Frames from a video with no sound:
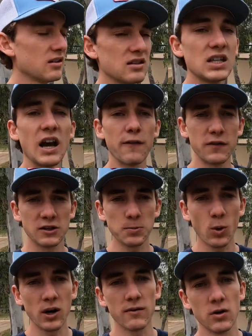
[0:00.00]
toughest
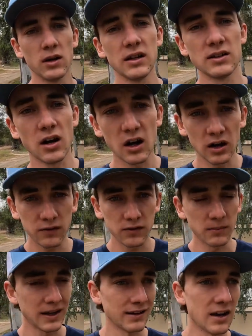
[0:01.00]
point of owning a dog
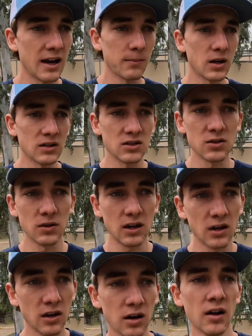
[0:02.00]
from like nine months to a
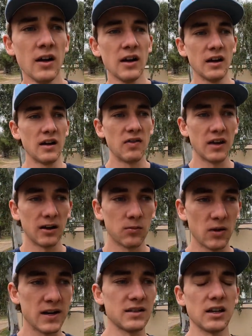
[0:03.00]
year and then
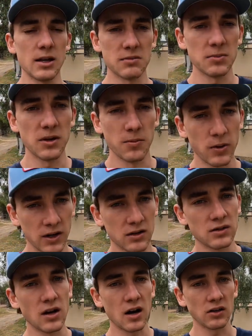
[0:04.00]
raising him to be a pretty
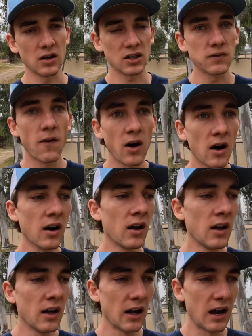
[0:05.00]
good dog thus far.
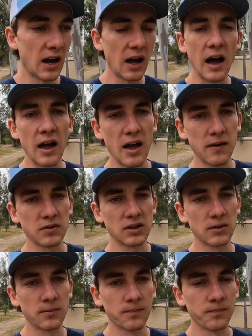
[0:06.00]
Uh, I have
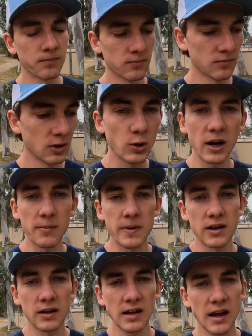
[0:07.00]
some
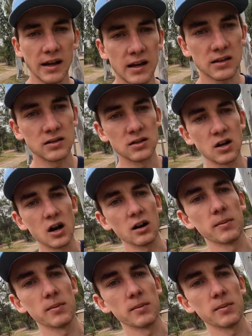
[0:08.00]
credibility, I guess, to talk